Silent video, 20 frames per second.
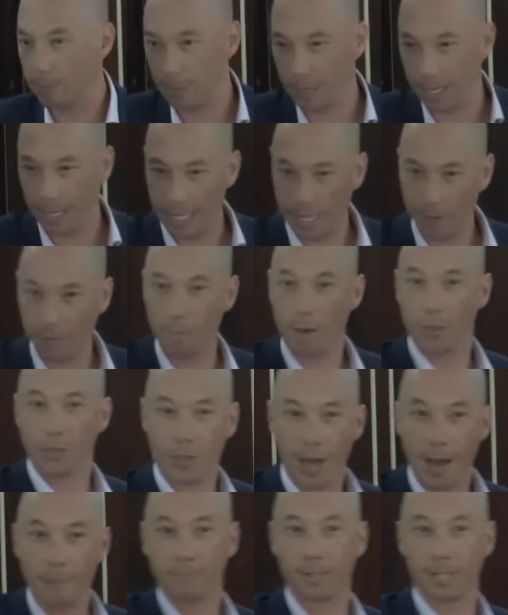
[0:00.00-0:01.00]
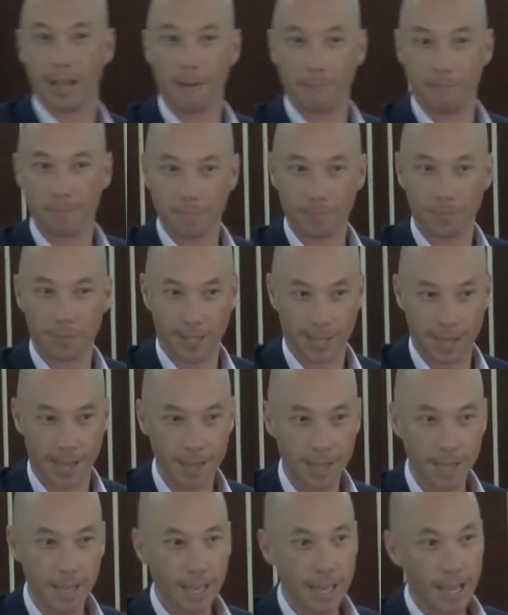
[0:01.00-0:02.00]
So we're going to give him a thumbs up.
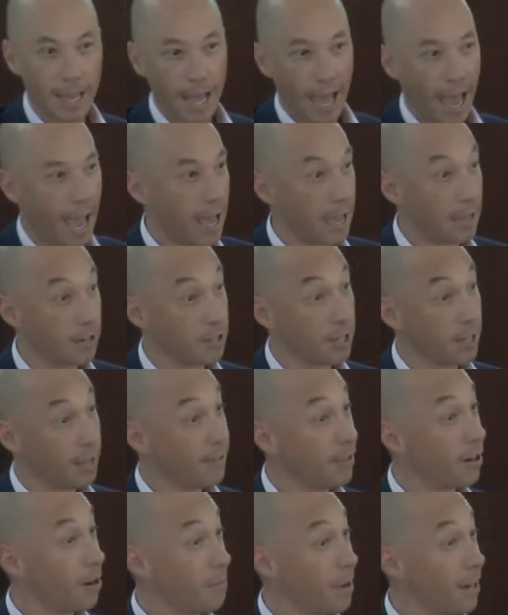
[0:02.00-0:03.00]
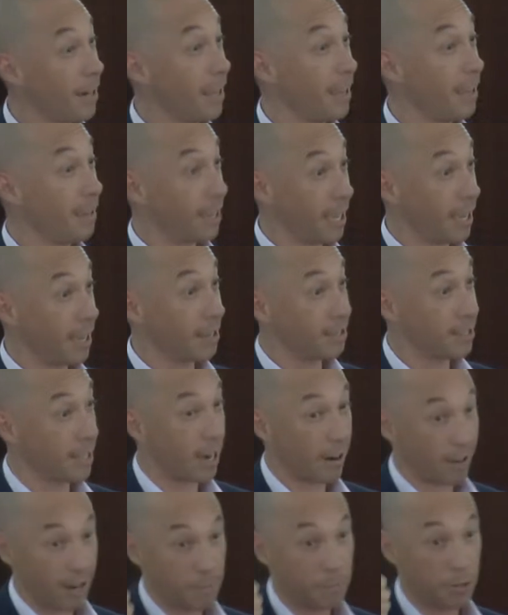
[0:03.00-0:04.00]
Okay? And there are many kings
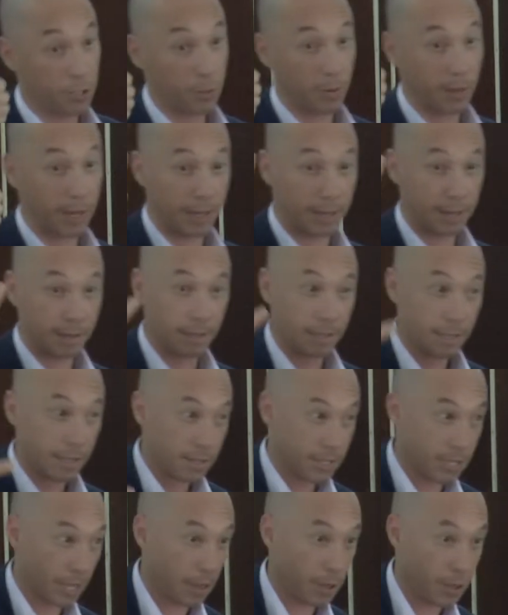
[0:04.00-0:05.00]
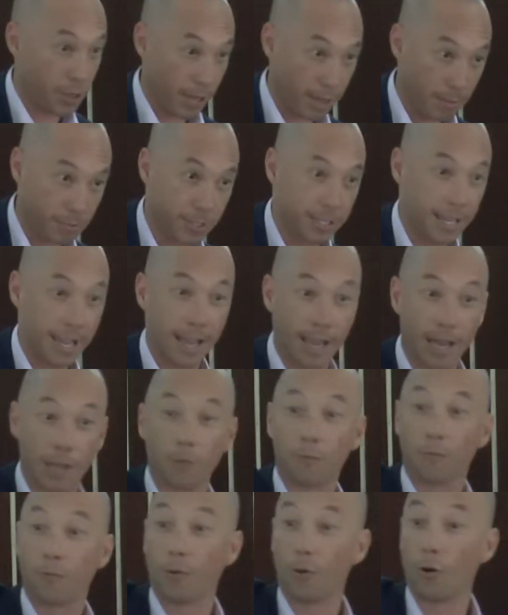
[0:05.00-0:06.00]
that are in between. So a thumbs
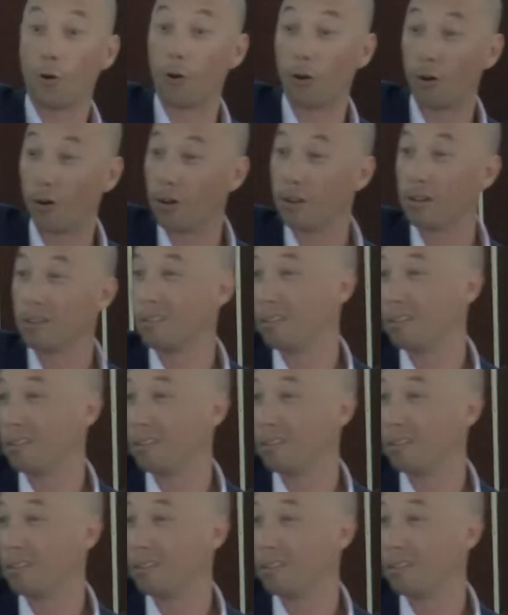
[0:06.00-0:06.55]
down for